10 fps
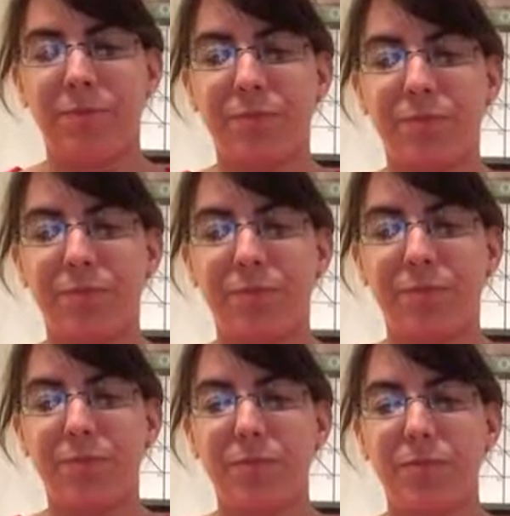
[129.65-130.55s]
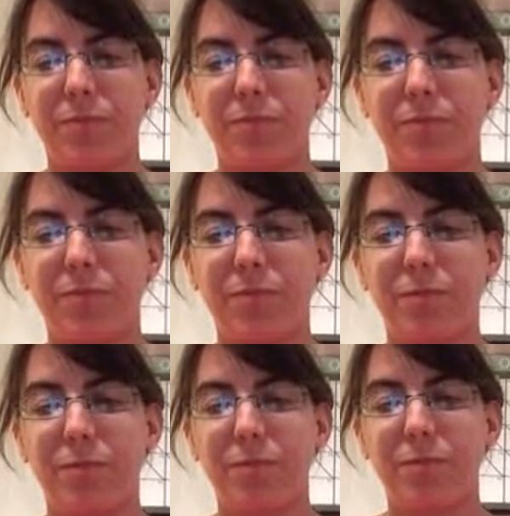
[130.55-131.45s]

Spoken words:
Nobody speaks.